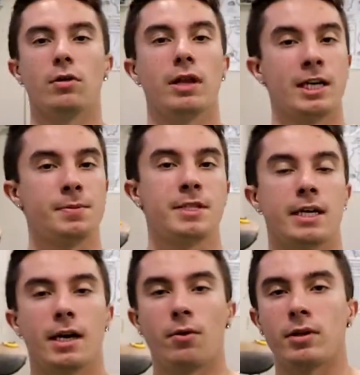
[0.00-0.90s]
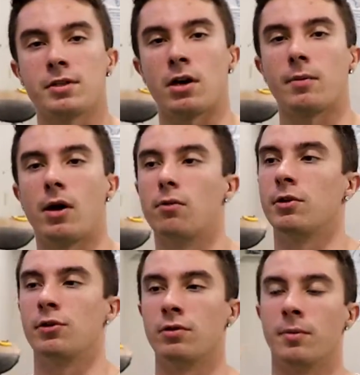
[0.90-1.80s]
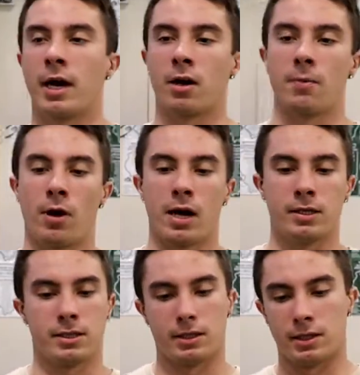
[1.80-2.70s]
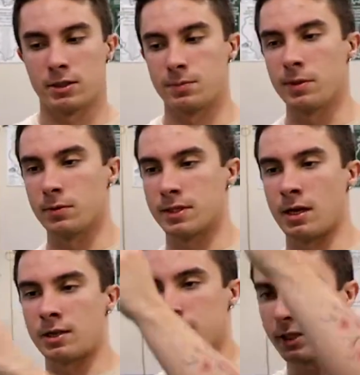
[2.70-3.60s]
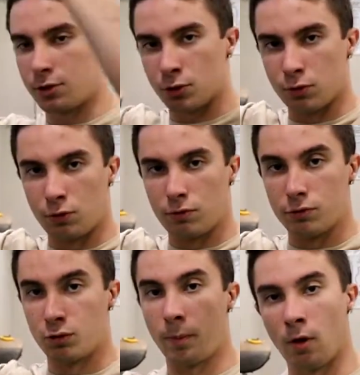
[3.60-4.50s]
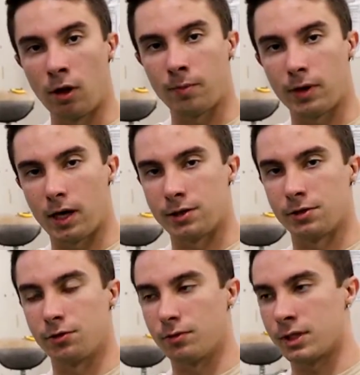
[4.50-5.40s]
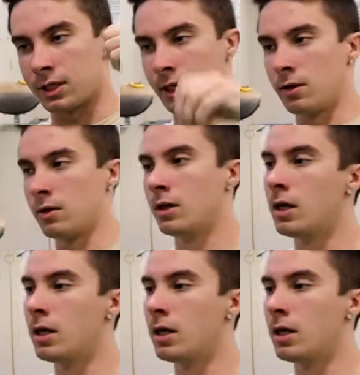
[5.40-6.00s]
the last mistake I want to talk about when you're doing the back uprise is people's tendency to do a pull-up as you're doing the skill.